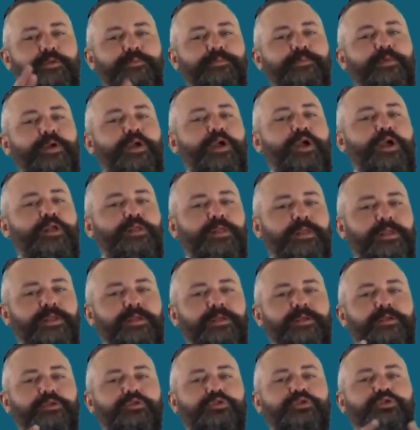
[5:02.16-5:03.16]
and Human
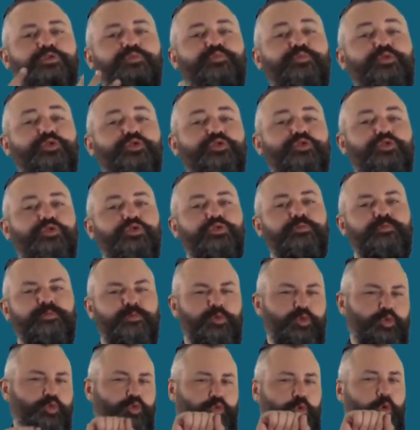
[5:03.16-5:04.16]
Services in each
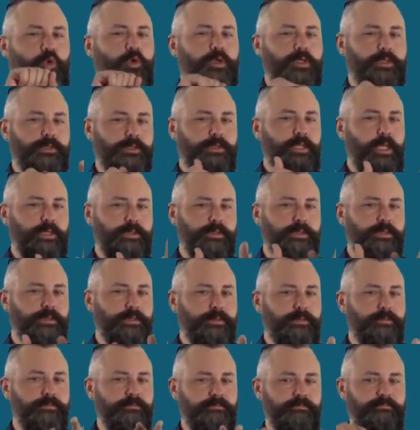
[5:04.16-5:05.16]
state are
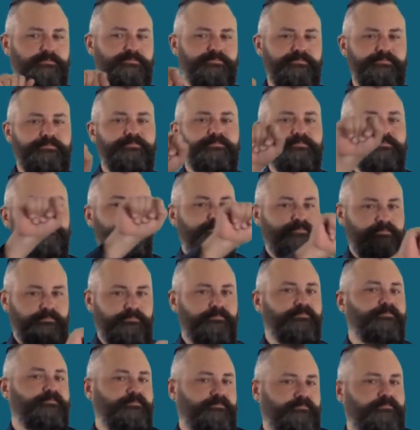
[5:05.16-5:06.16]
responsible to respond to
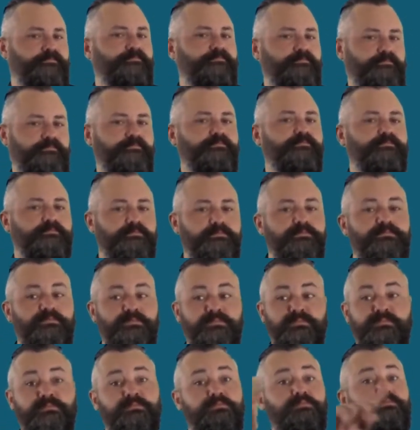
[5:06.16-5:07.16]
chemical,
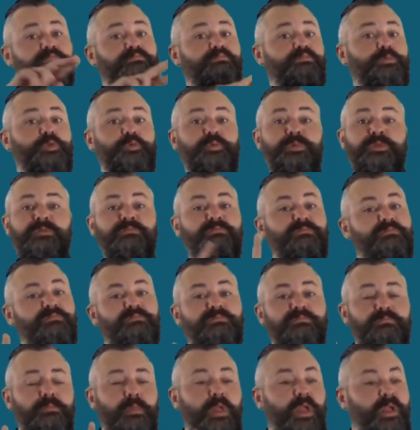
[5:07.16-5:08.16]
biological
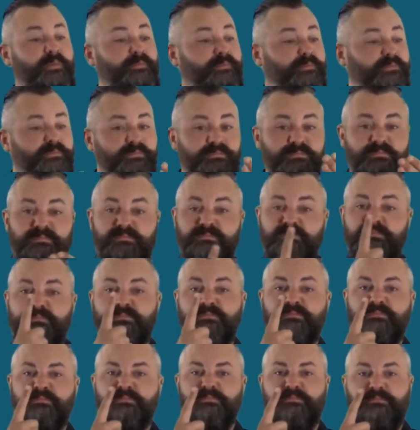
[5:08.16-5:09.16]
and
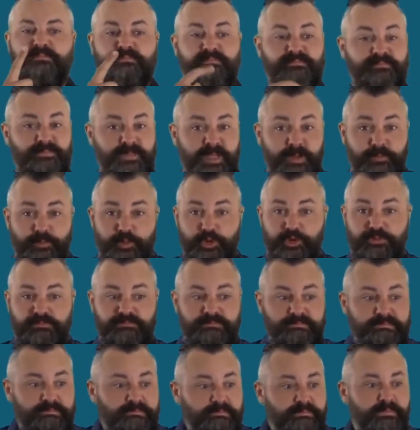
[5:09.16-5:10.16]
radiological
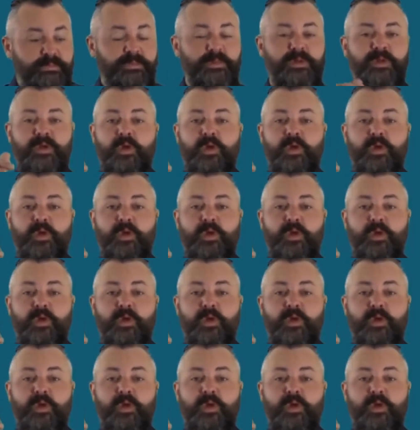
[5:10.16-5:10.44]
emergencies.